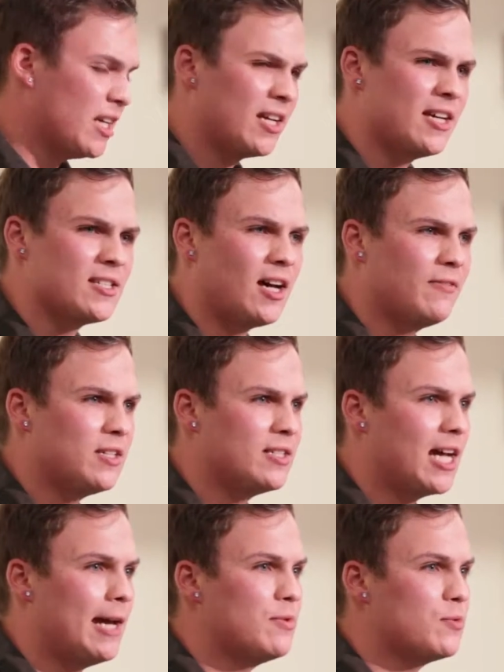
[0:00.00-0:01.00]
Because
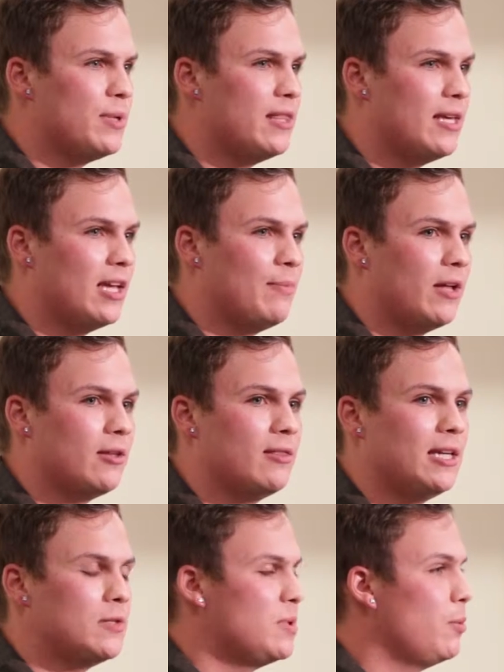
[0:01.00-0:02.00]
oftentimes we think about the
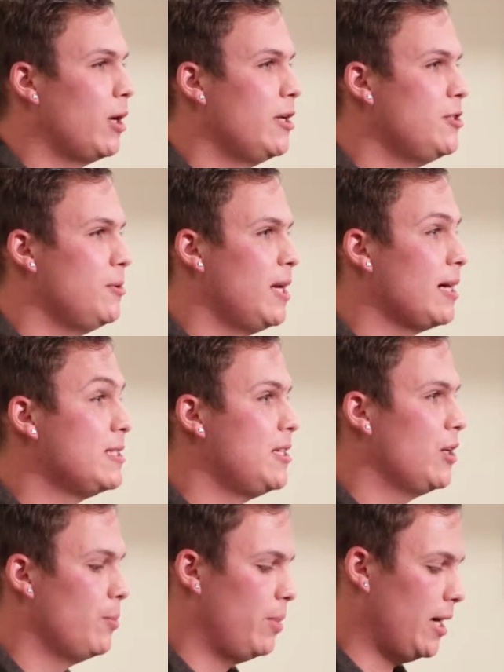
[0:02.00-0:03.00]
things we want to do next
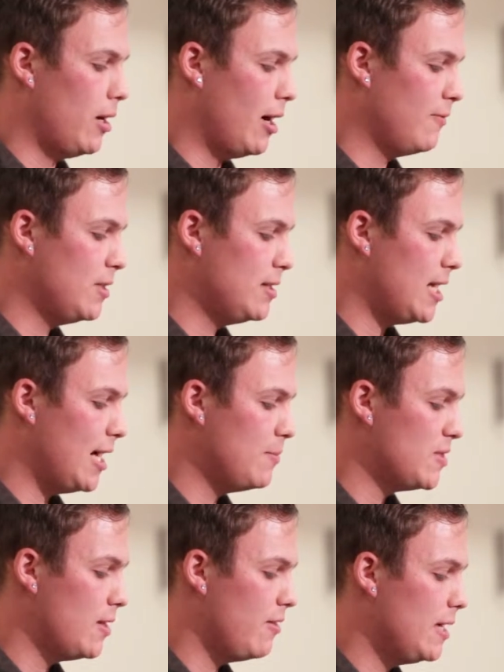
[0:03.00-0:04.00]
year, but
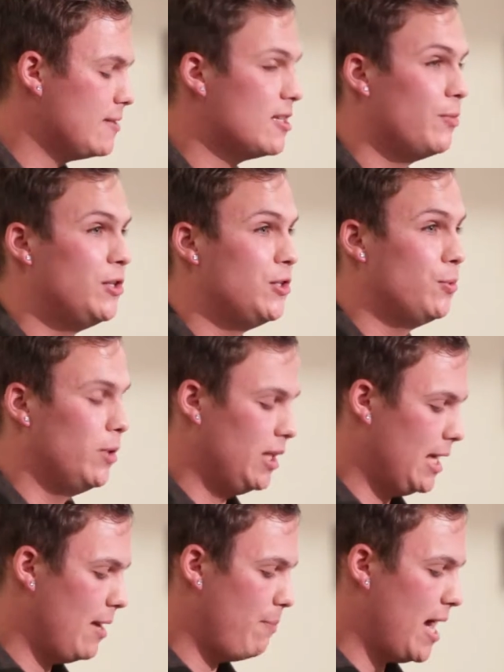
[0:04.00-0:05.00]
oftentimes the things that we do
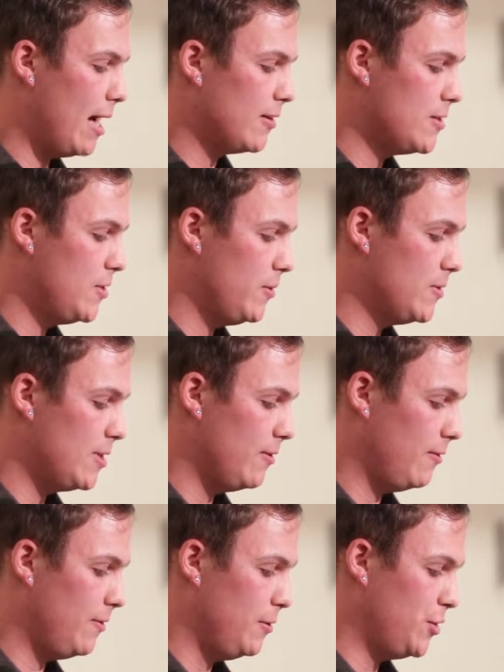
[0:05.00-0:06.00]
really impact the students of
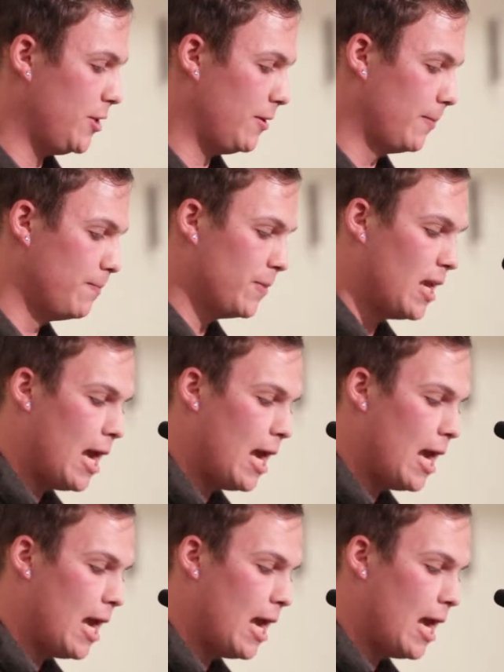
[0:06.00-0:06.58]
the future.